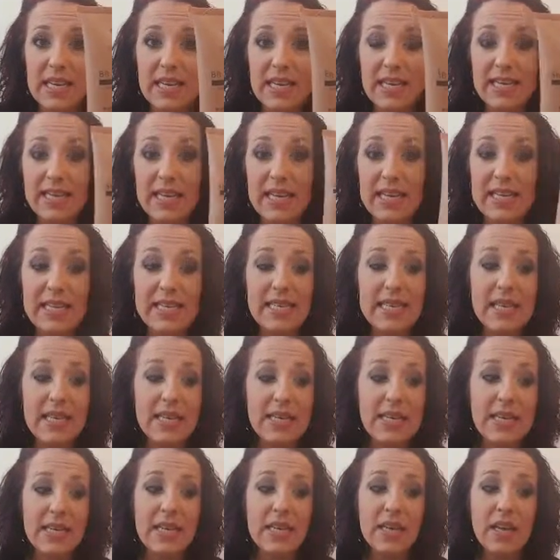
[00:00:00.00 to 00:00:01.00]
It is a
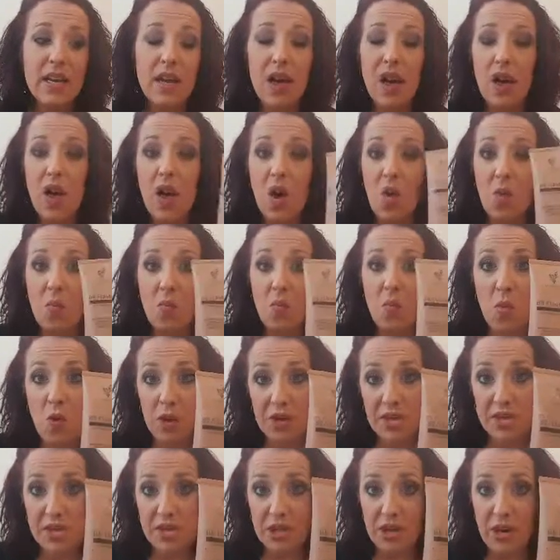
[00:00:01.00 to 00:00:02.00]
tinted
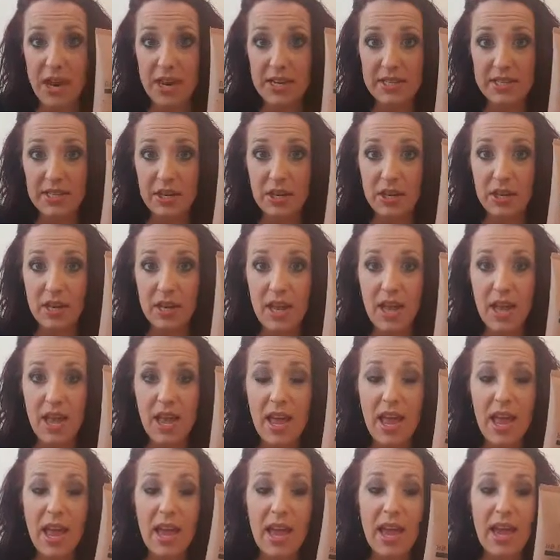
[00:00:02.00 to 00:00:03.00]
moisturizer
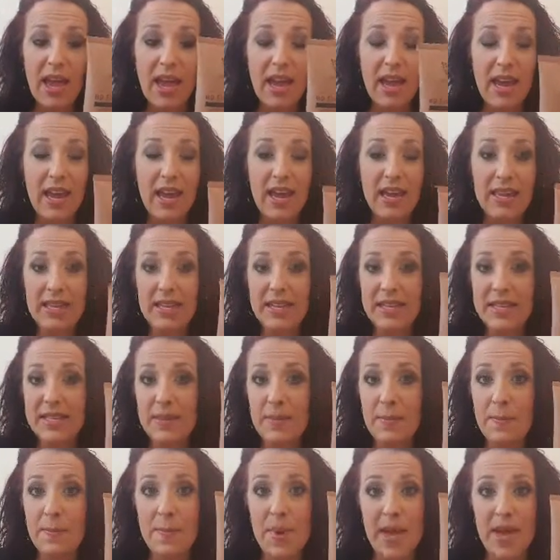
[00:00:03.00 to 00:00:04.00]
and it is
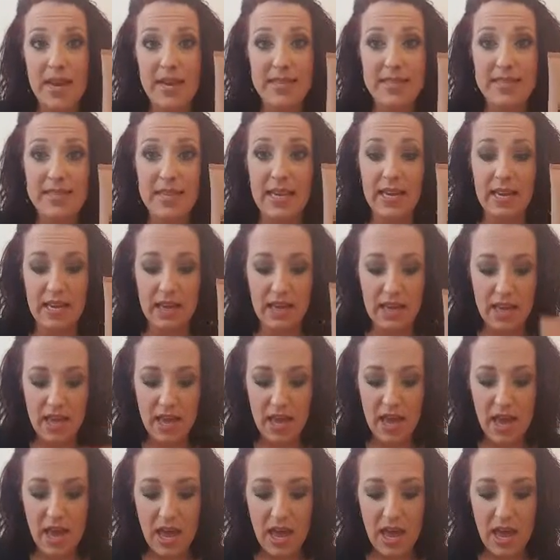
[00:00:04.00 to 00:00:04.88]
amazing.